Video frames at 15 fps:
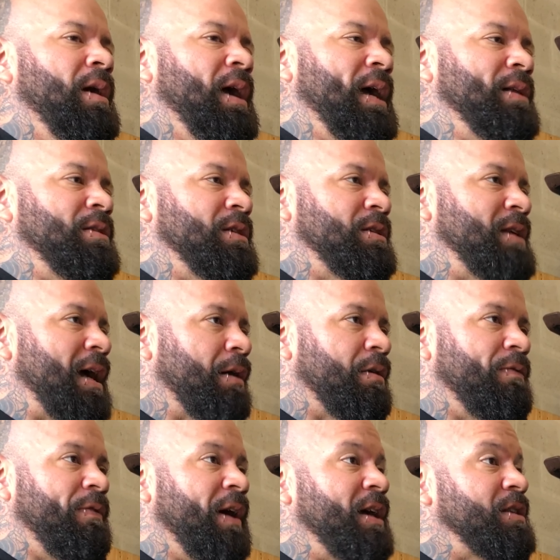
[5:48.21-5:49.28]
and to
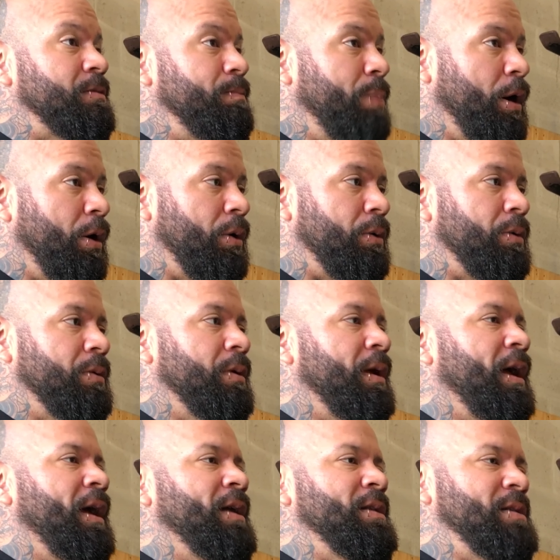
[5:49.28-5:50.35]
sacrifice bone
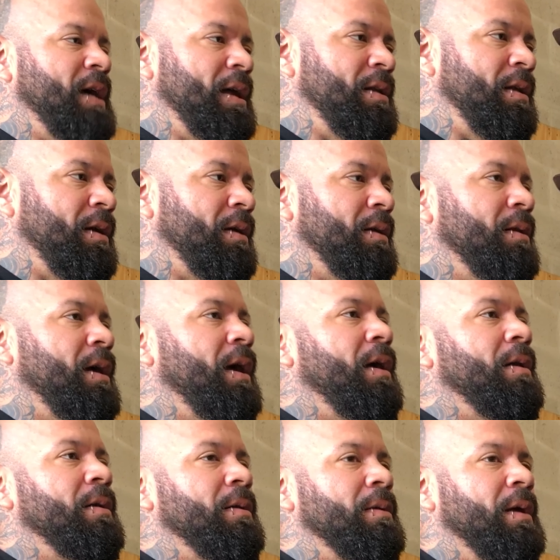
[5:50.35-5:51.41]
and tendon
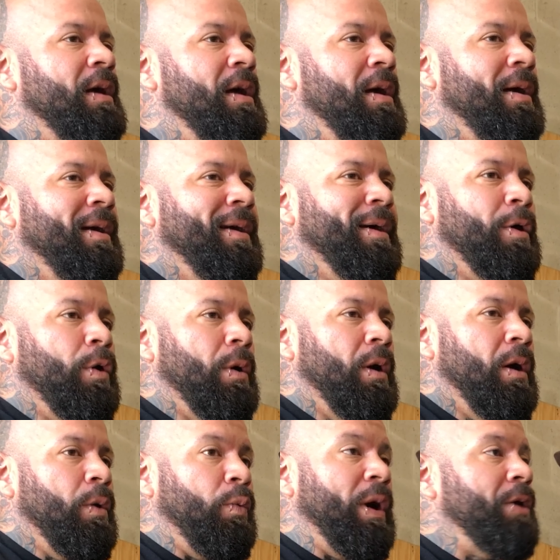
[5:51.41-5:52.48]
and
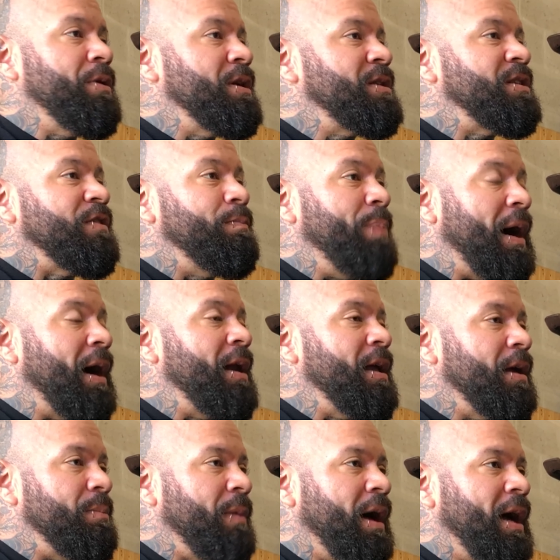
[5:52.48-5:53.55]
wellness of body
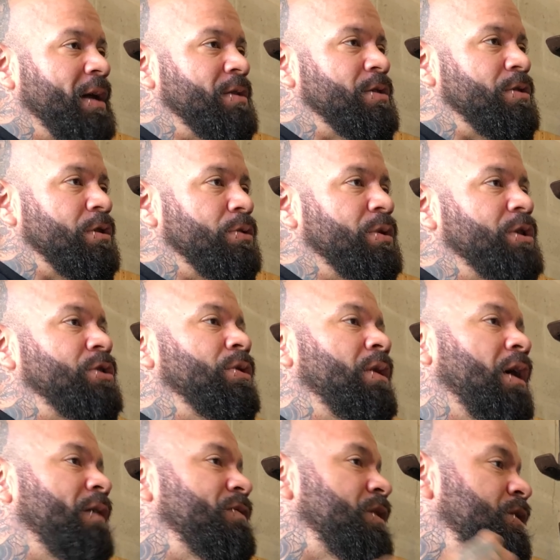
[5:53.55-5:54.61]
and mind to do what you
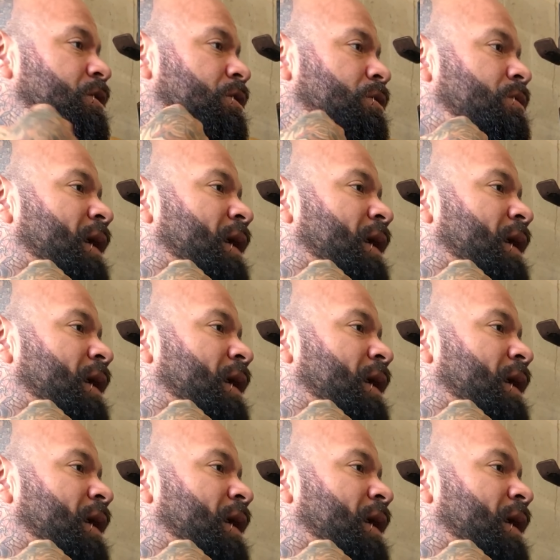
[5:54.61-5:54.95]
love to do